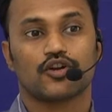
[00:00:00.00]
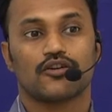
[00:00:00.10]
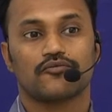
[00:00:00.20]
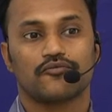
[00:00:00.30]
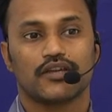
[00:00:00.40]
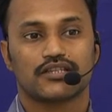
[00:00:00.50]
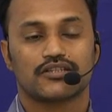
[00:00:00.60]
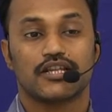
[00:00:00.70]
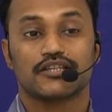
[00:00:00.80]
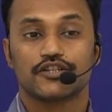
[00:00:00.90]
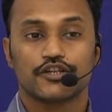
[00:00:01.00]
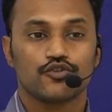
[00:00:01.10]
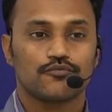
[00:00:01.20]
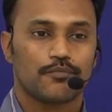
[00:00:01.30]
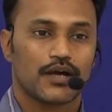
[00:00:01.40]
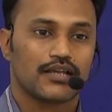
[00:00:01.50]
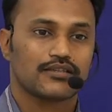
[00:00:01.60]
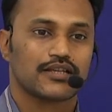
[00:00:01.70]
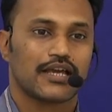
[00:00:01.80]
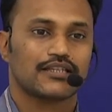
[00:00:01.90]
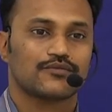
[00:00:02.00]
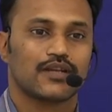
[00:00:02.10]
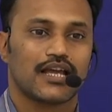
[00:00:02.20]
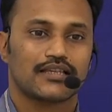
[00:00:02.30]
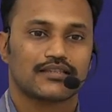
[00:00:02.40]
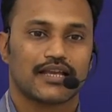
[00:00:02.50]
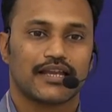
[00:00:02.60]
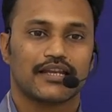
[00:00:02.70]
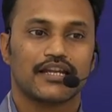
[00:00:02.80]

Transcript: of his destitute past as well as an